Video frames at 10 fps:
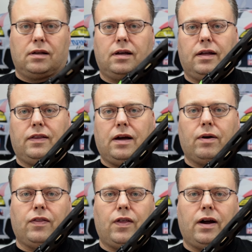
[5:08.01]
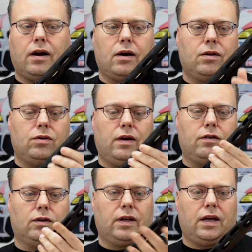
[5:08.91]
Got that right there. You have
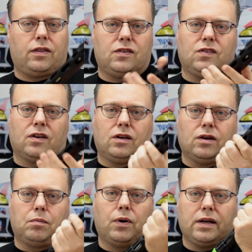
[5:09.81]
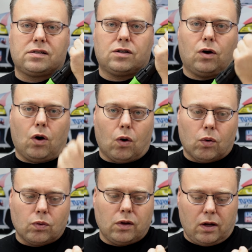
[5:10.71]
your length. This is a good place to
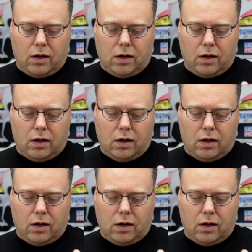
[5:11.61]
hold.